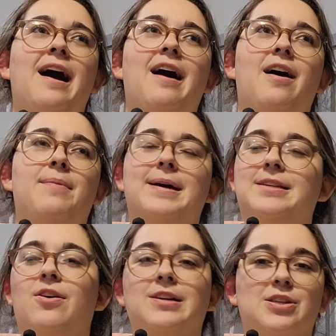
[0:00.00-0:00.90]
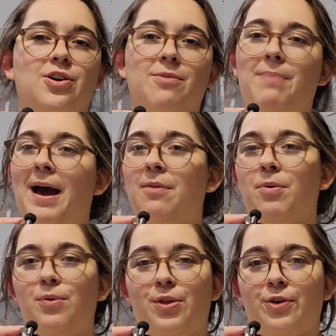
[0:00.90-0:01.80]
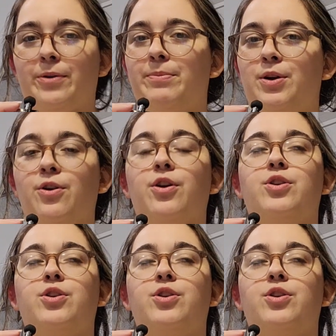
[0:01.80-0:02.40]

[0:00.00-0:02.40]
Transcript: As long as they're compatible with your computer,